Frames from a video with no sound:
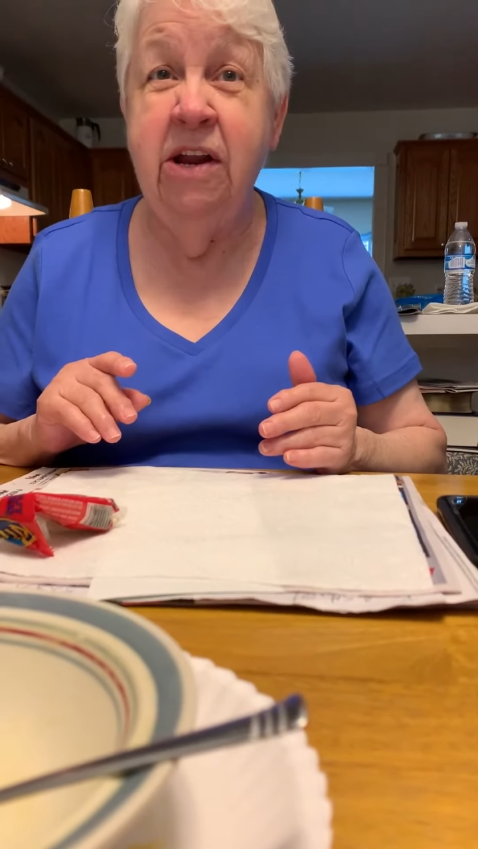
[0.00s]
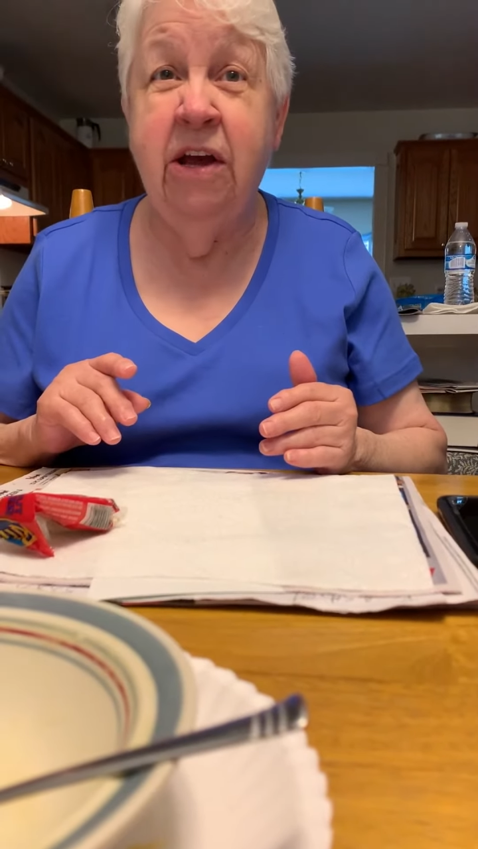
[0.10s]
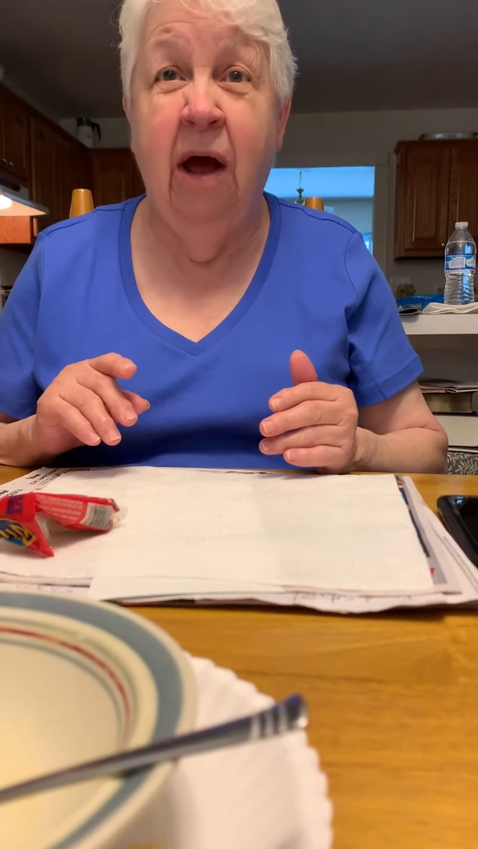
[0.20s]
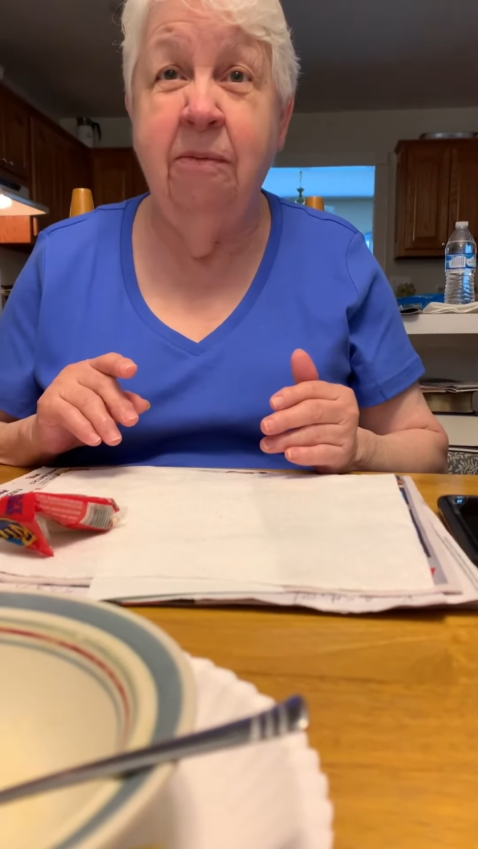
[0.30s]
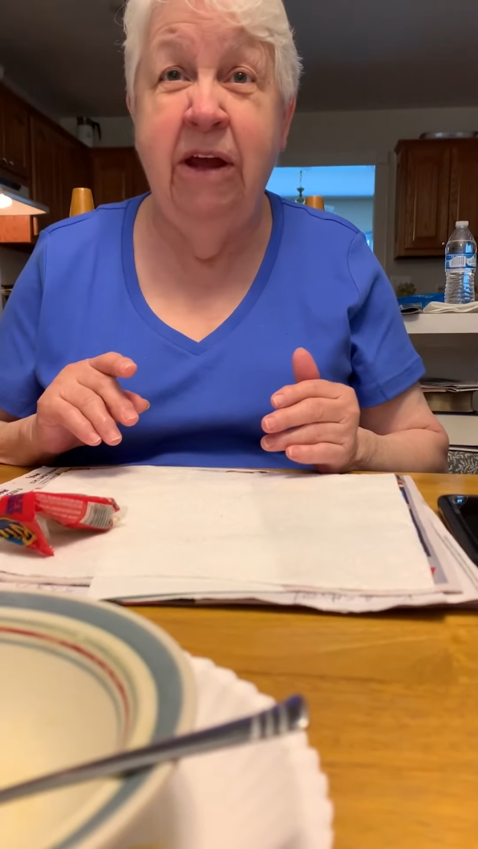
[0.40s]

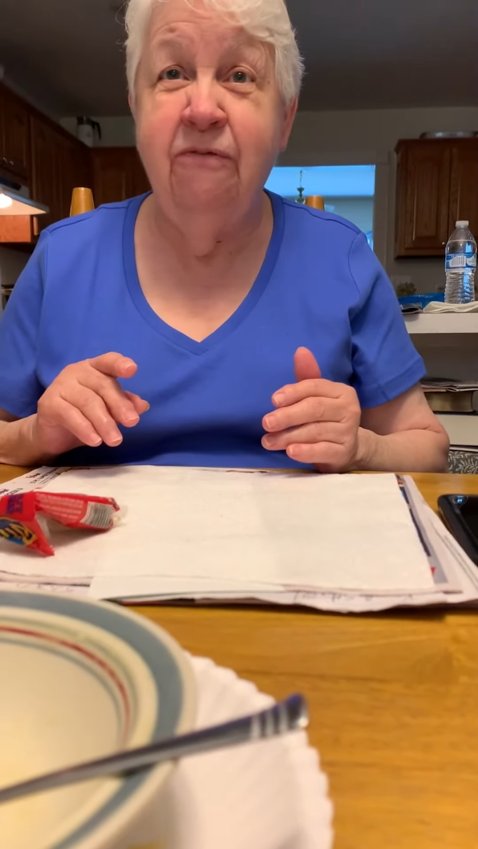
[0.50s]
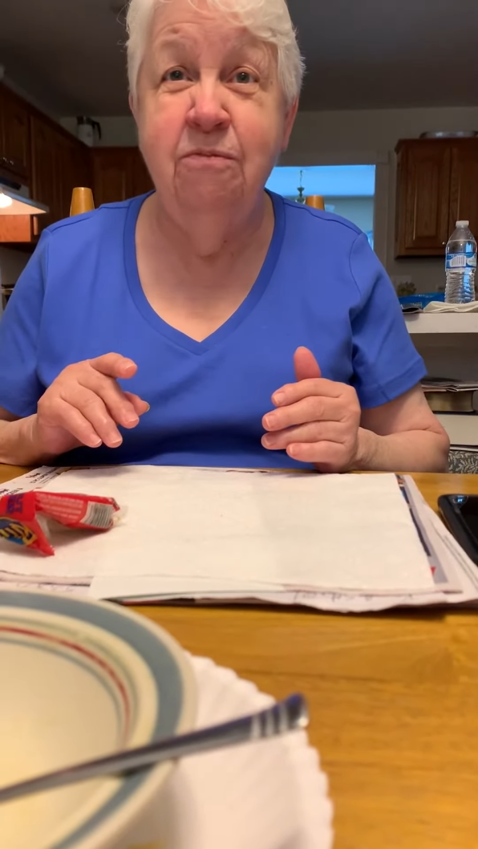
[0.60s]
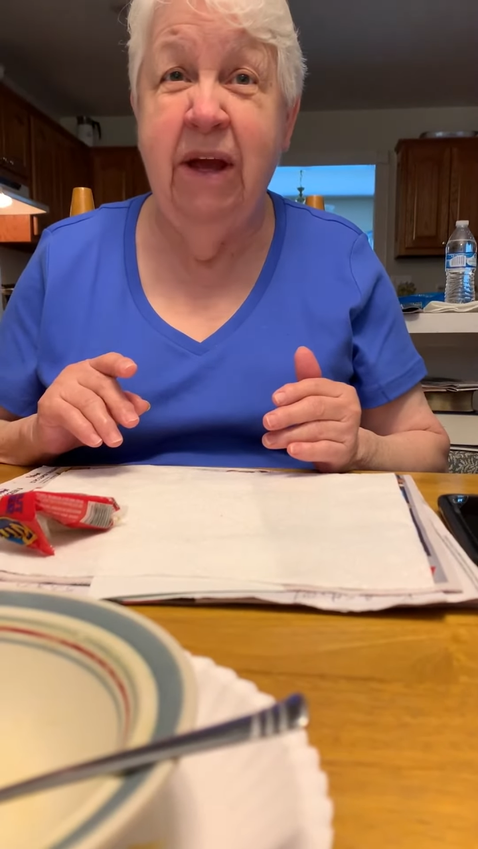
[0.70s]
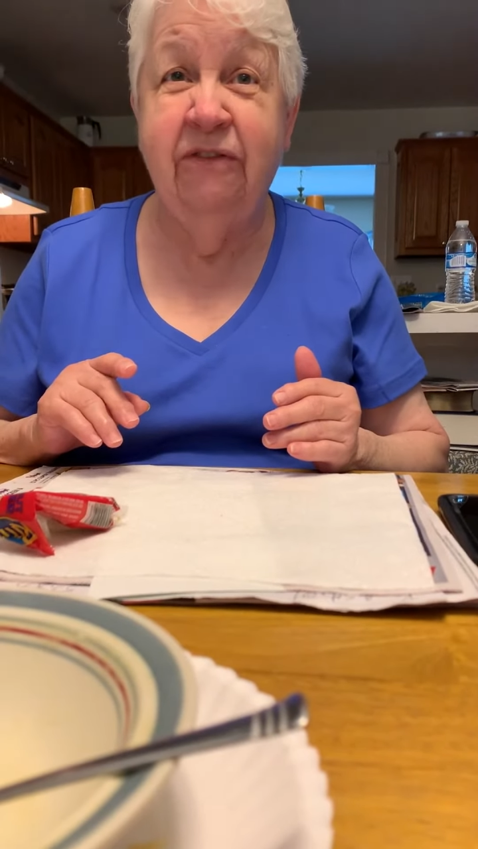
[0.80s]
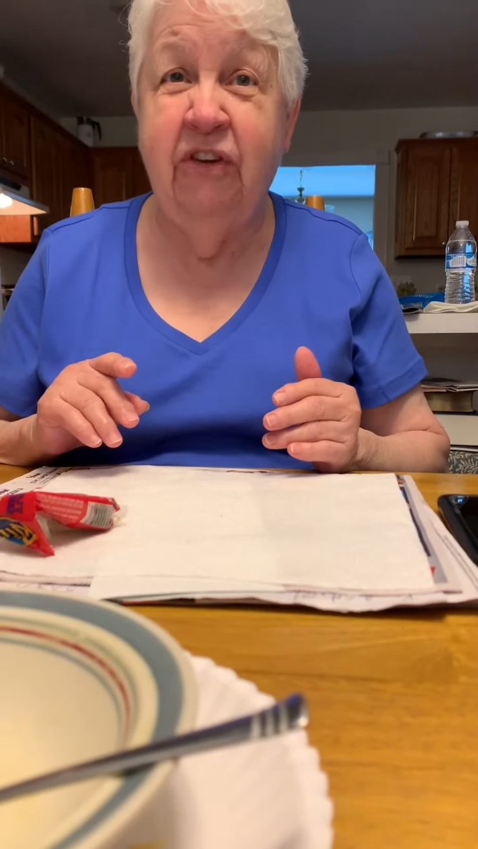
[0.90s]
got even
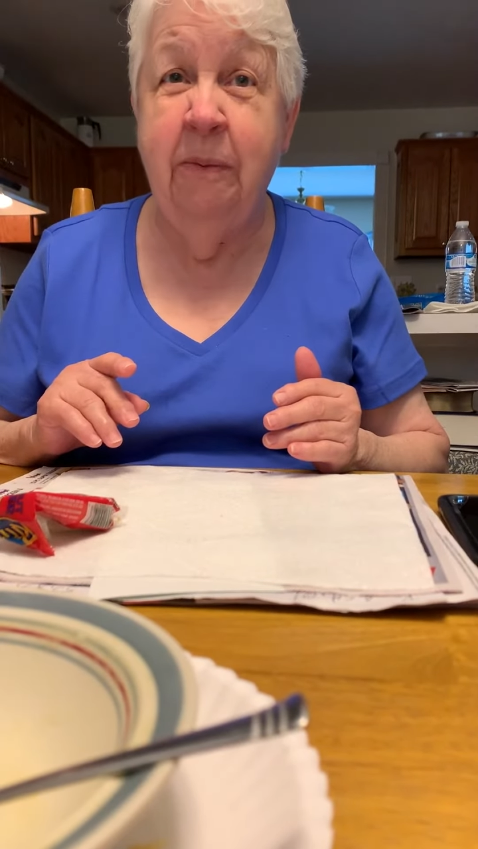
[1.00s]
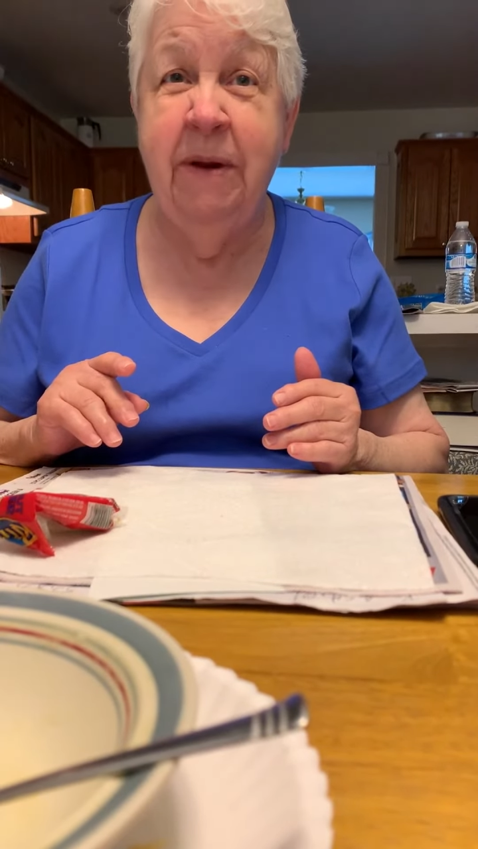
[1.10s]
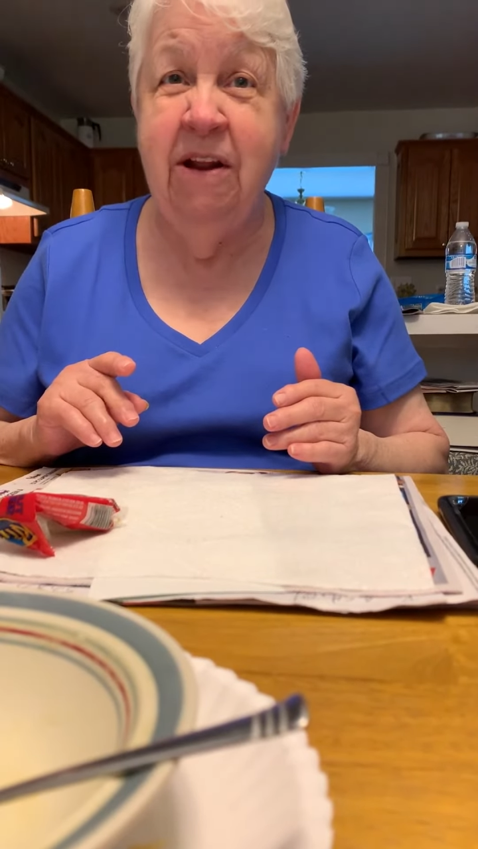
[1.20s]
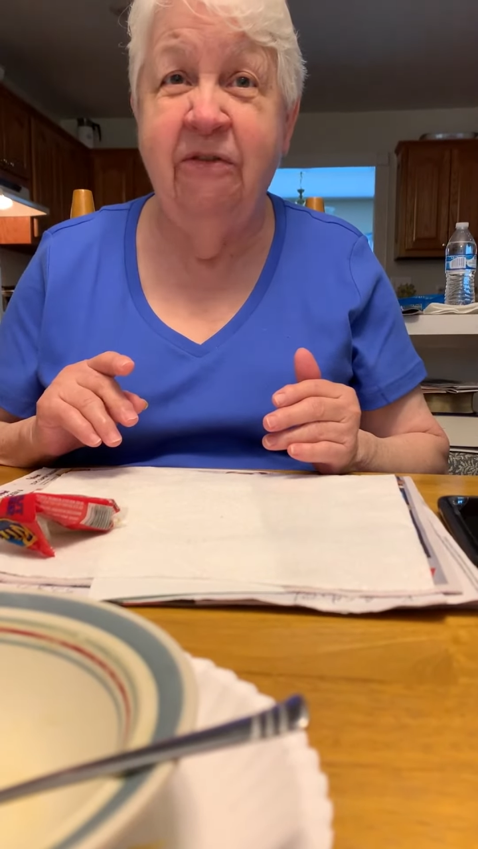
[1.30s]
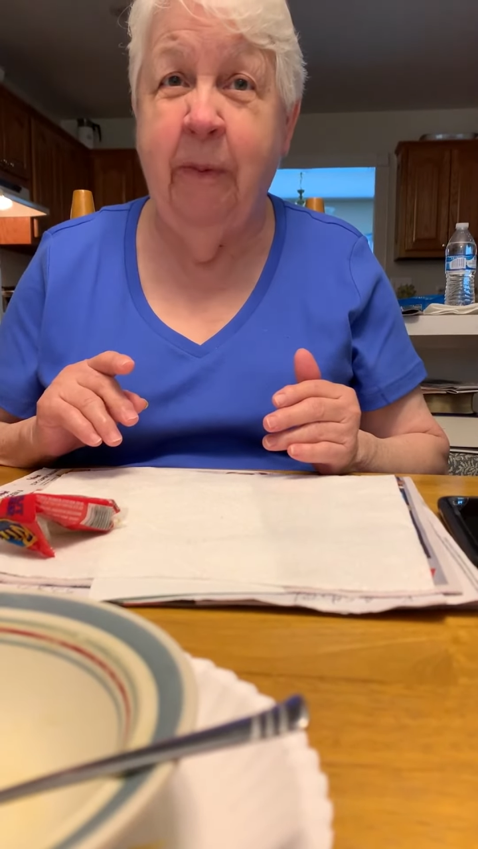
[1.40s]
mixed up in
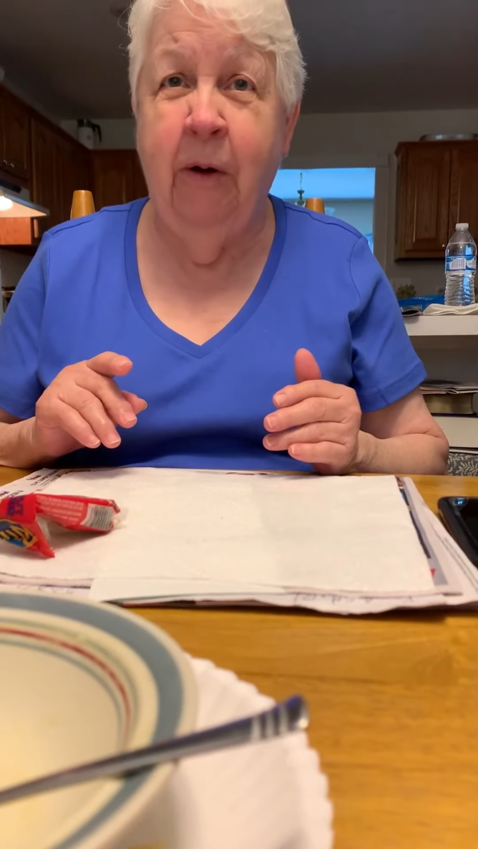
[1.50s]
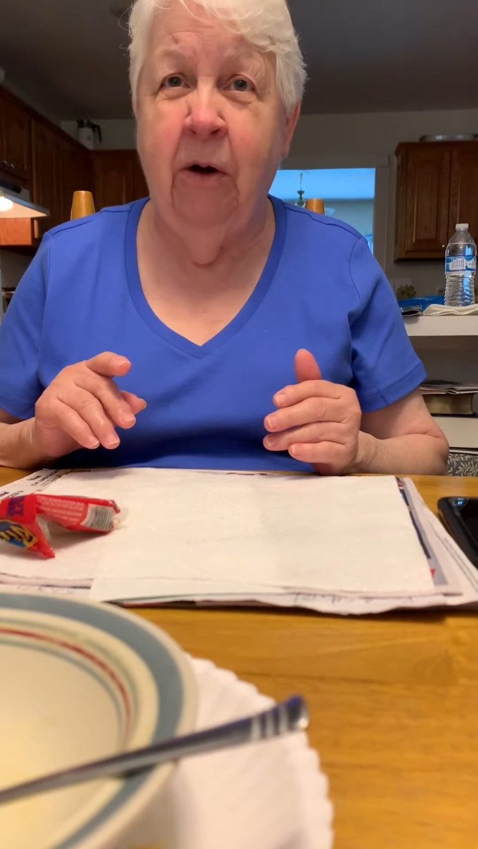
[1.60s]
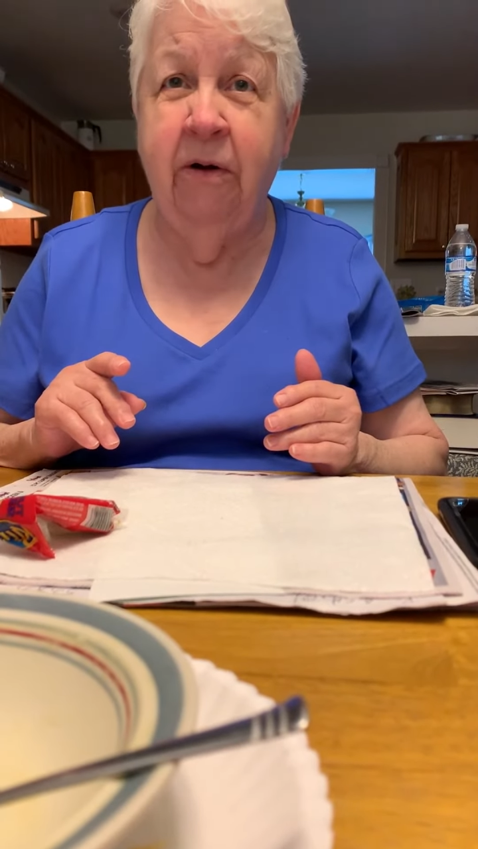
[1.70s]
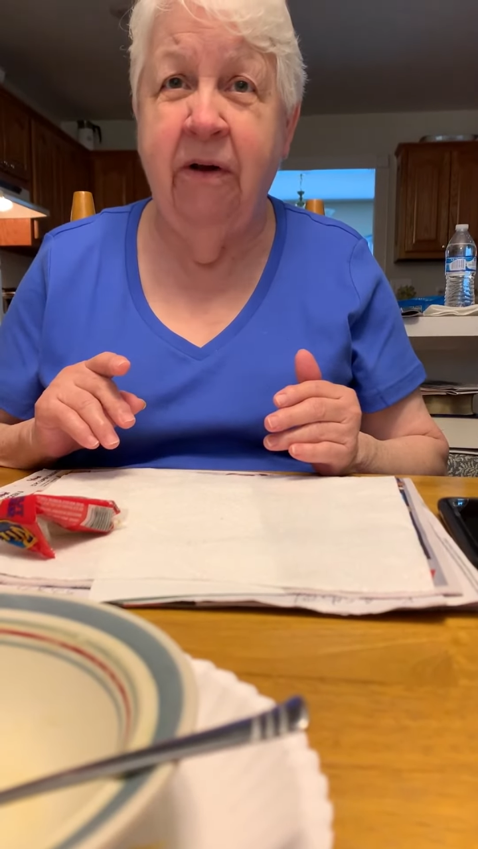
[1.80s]
his part.